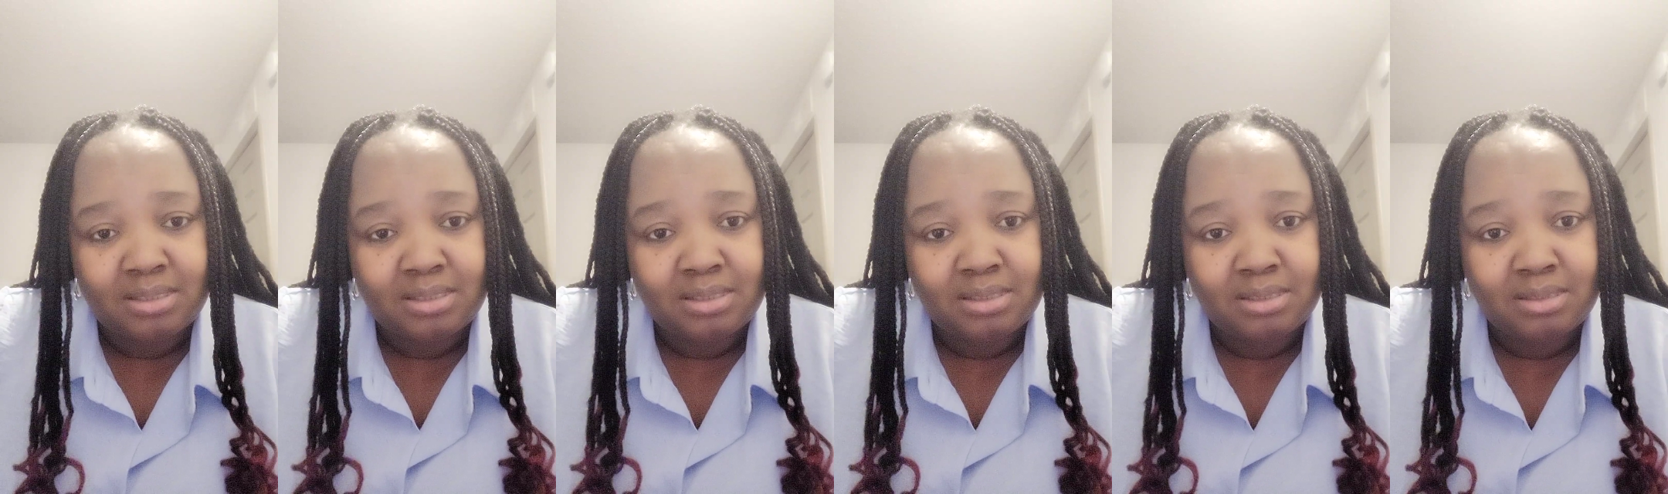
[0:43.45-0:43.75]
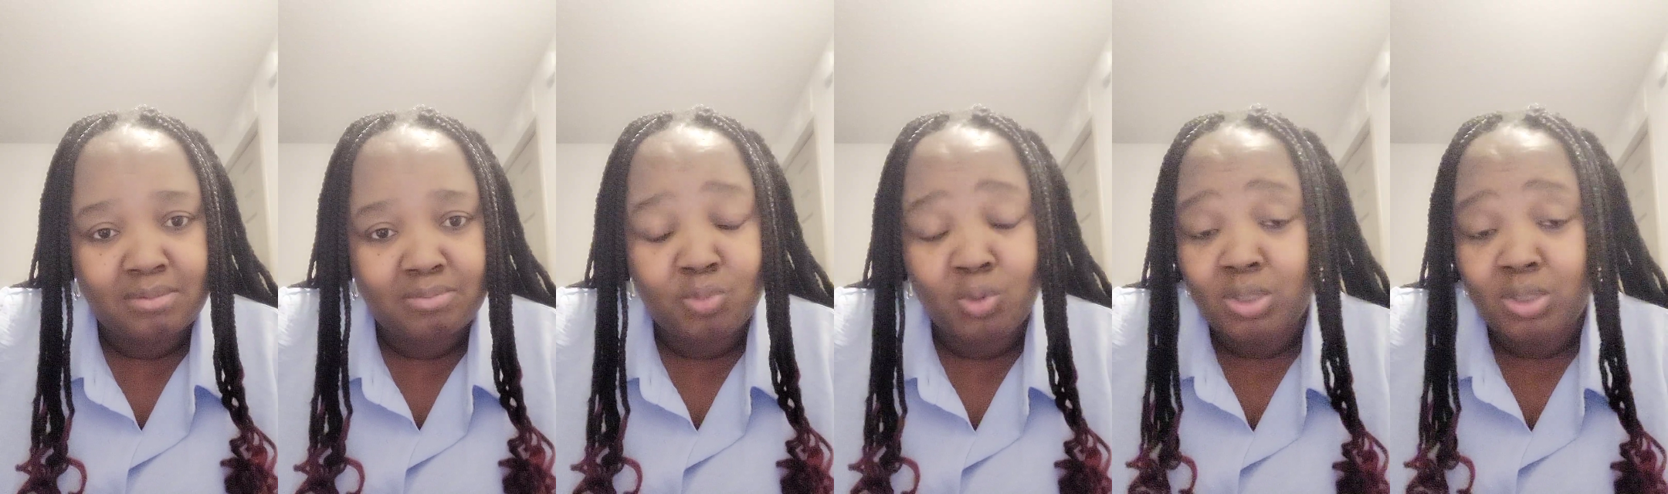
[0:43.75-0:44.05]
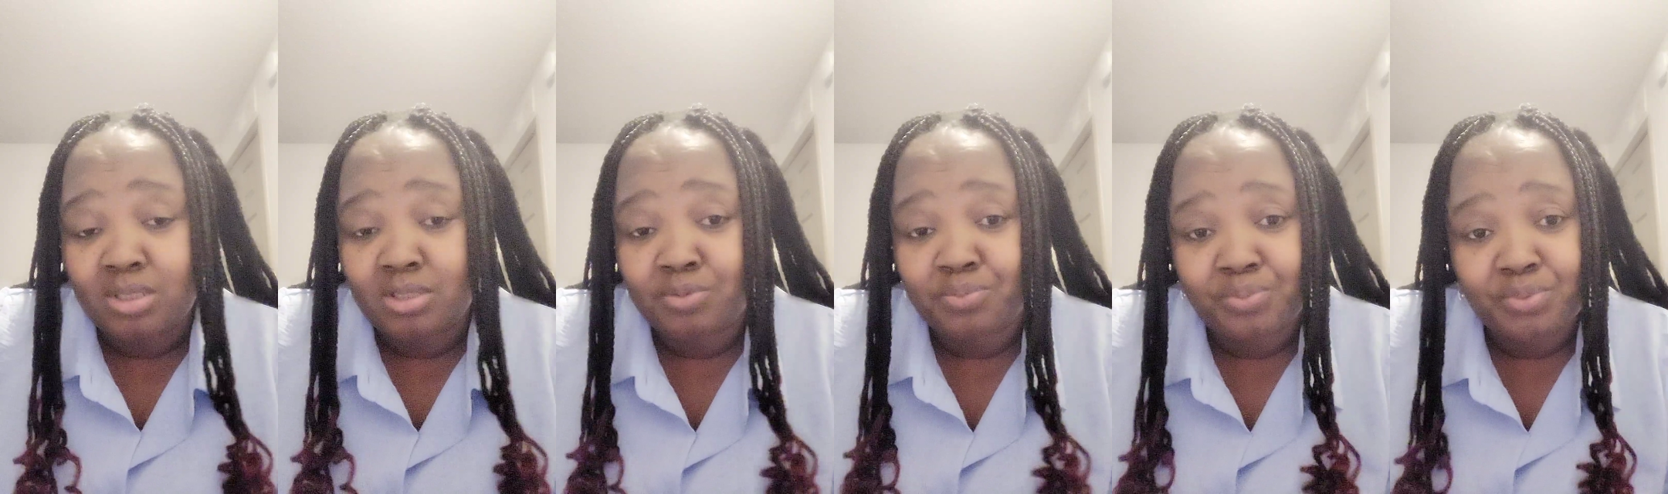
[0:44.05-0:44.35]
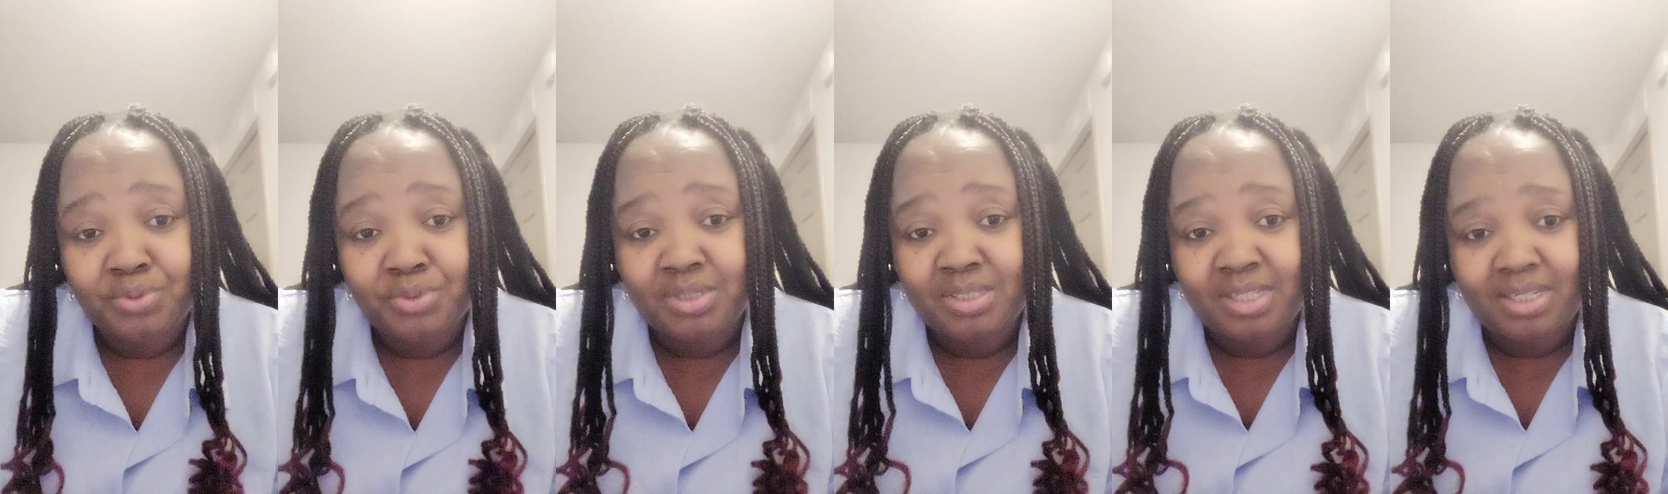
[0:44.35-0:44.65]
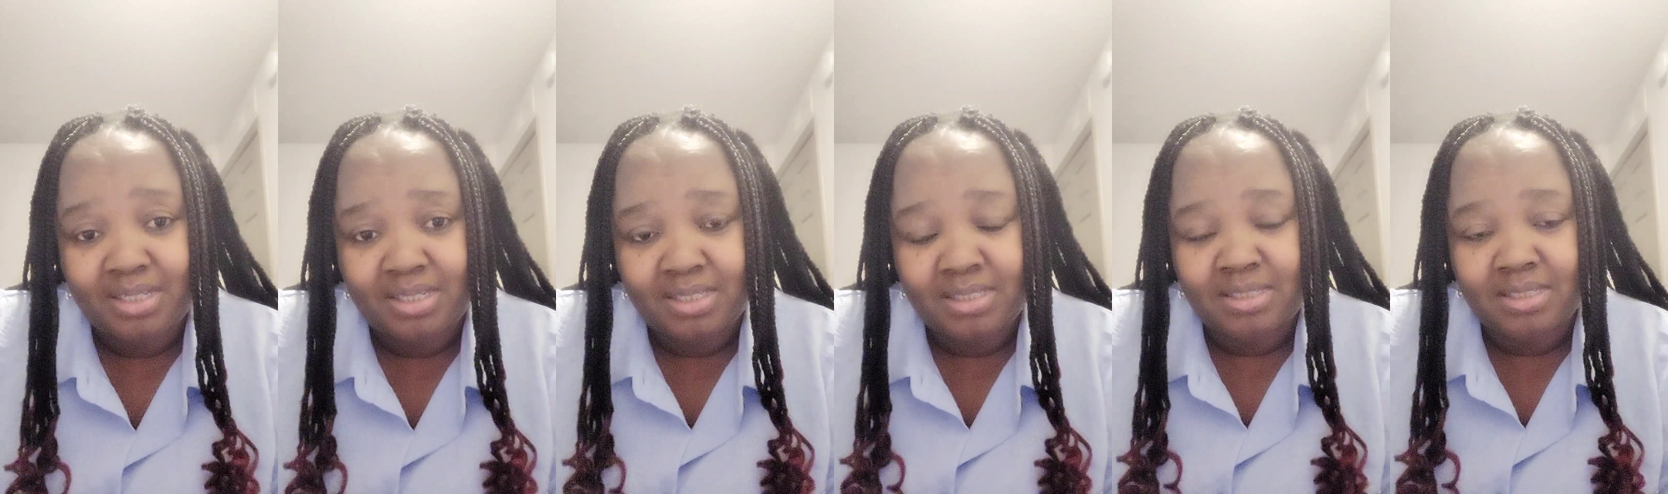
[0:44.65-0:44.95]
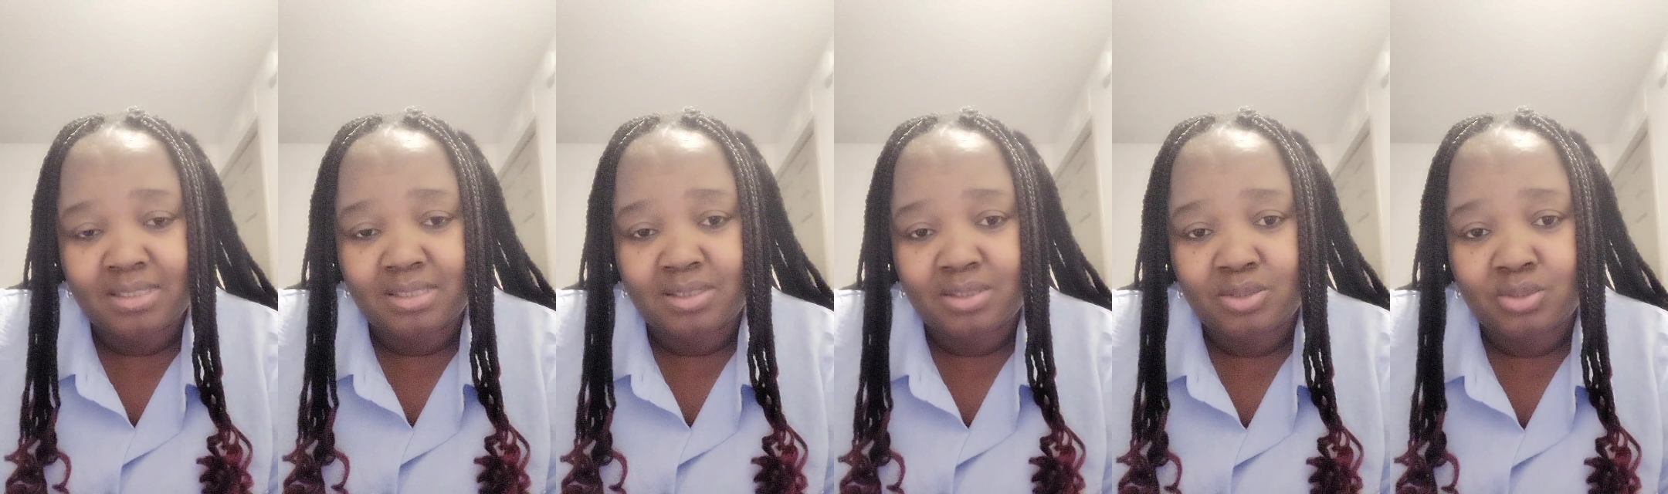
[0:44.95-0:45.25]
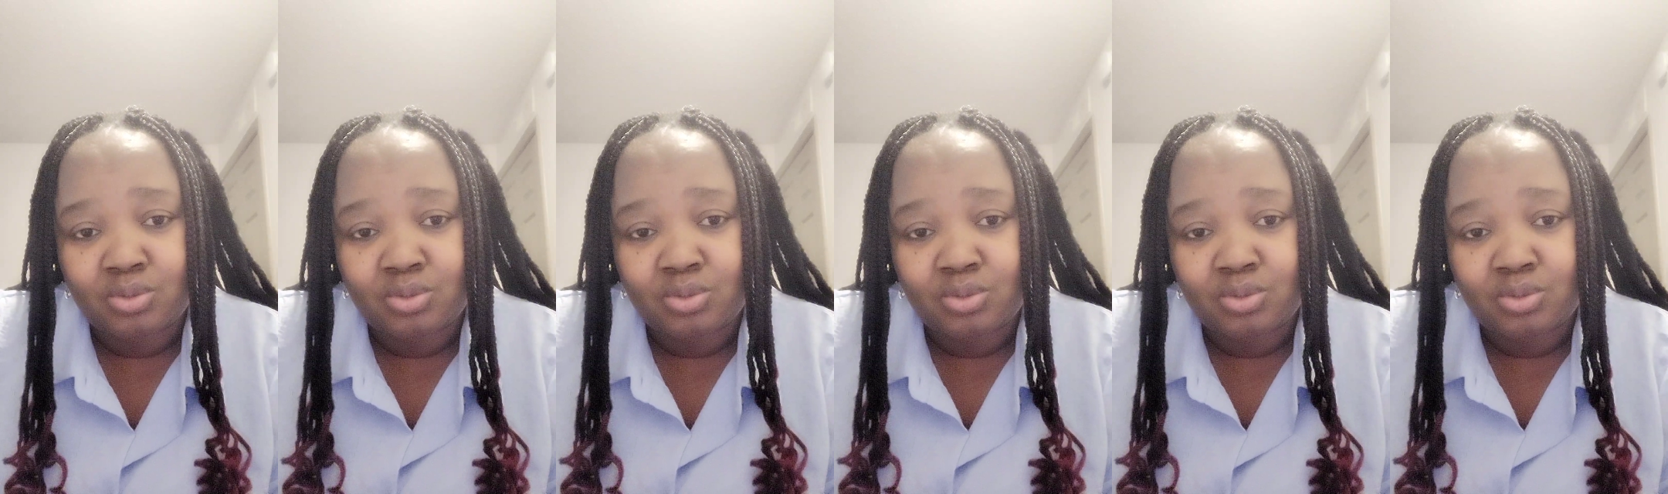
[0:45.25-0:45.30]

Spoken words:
in multiple settings.